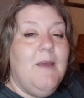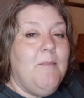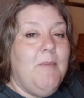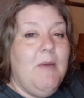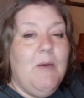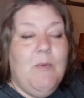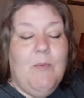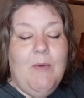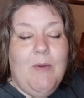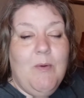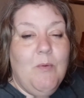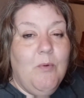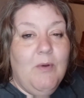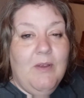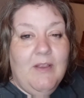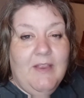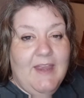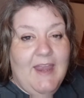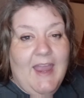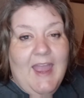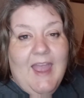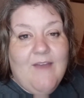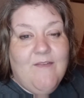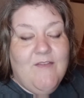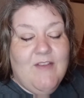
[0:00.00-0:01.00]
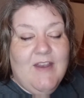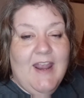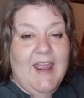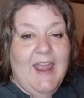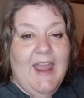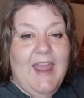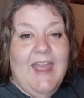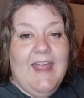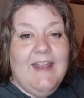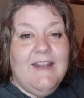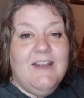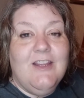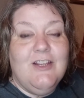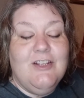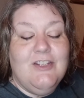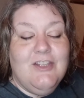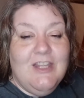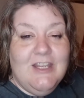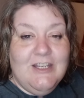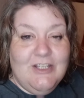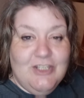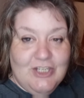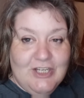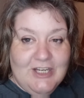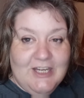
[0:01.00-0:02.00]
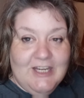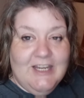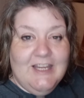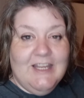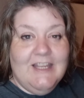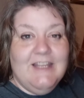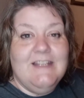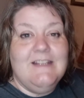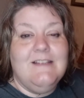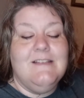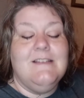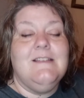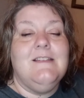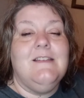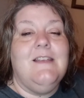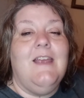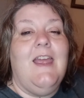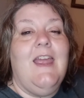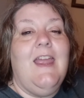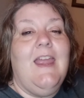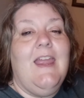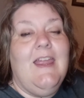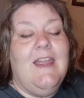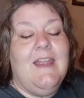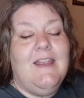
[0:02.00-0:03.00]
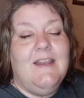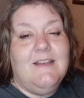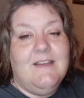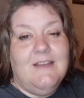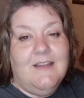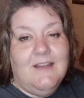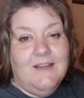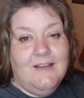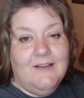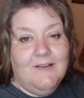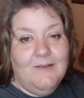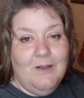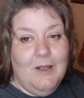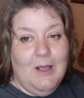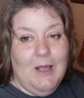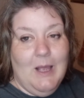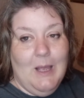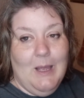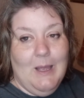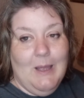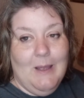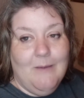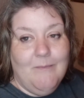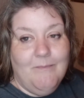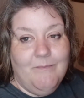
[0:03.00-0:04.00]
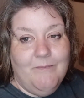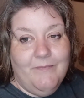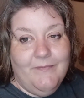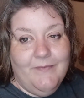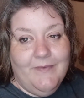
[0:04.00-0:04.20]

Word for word: but we really haven't had the chickens and, uh,